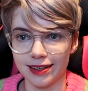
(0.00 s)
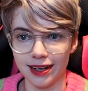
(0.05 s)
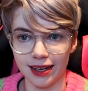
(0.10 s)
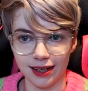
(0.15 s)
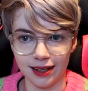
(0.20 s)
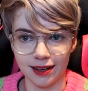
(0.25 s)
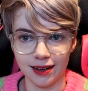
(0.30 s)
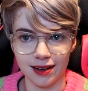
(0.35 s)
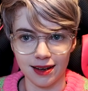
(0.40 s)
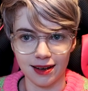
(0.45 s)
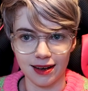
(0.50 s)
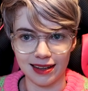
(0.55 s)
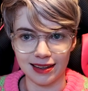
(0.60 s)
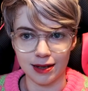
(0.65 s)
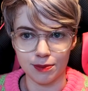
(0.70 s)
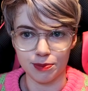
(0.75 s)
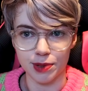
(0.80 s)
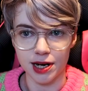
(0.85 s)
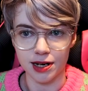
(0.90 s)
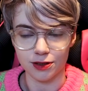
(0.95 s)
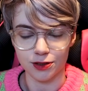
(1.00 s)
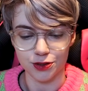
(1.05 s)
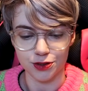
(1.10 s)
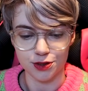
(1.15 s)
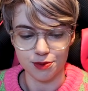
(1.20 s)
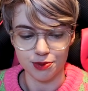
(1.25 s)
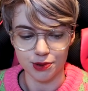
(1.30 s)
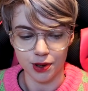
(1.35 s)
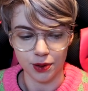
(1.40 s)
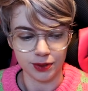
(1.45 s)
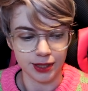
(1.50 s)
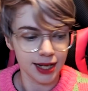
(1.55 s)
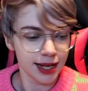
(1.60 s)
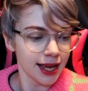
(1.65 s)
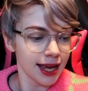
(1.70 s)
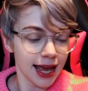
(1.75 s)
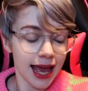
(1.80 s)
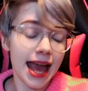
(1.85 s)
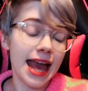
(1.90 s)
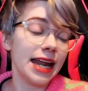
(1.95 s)
and uh, I think Bart got super old.
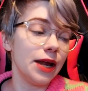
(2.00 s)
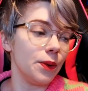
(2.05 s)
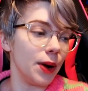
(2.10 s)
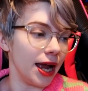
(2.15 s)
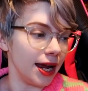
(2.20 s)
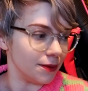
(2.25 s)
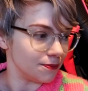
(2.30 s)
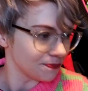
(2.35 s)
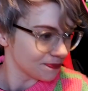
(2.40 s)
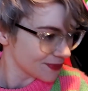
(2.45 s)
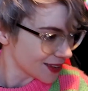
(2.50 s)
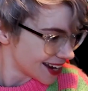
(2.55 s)
Anyway,